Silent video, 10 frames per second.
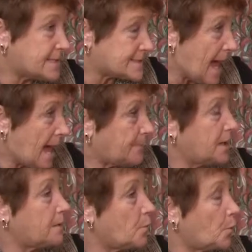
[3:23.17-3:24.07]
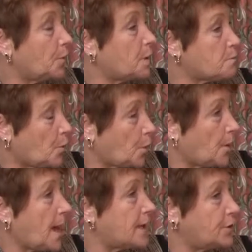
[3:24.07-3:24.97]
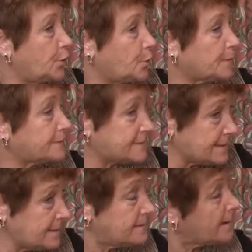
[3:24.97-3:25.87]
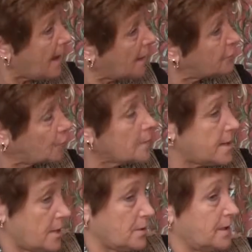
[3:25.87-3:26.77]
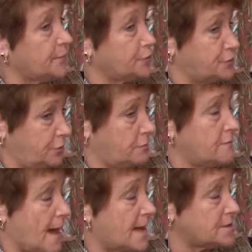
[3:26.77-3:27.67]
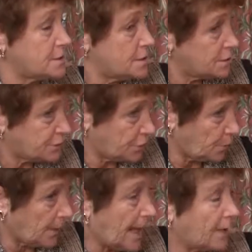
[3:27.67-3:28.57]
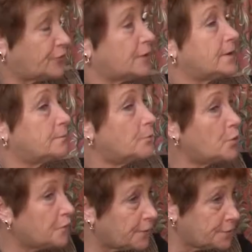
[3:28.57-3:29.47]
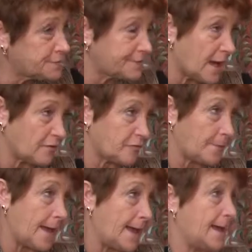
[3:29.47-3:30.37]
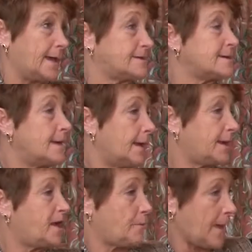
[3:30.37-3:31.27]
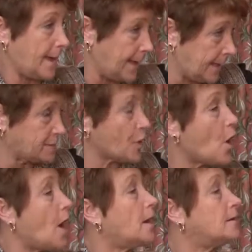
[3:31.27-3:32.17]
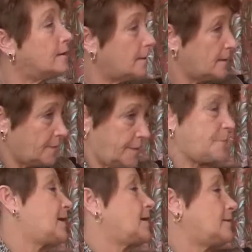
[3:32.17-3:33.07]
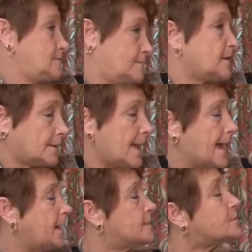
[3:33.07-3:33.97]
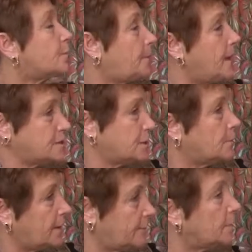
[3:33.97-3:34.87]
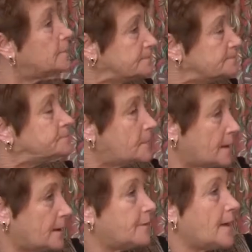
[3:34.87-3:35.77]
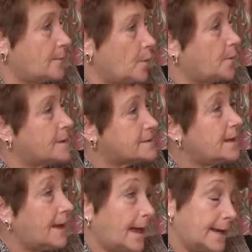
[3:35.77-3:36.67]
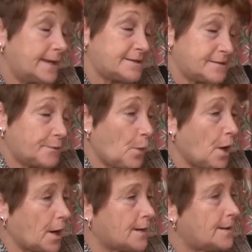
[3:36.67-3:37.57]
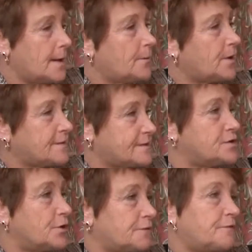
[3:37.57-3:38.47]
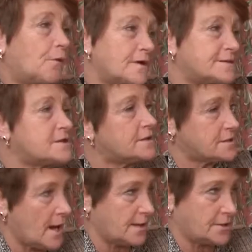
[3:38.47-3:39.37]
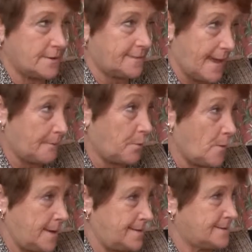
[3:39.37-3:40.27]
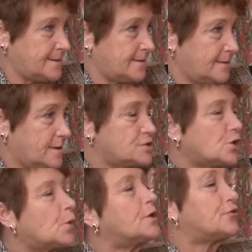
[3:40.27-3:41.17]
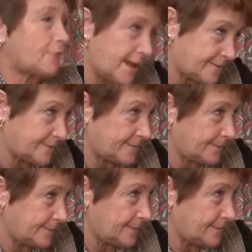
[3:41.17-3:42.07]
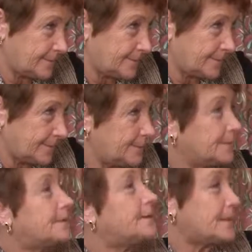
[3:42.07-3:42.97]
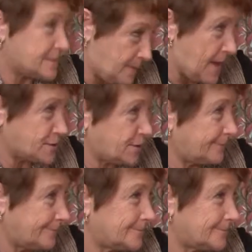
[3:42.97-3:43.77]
it is happening more and more, and you will see the actual caregiver do that. She will actually move herself behind and keep a hand on the client or patient, whatever, at that moment. And it does work, because you're forcing the doctor at that point to address his patient.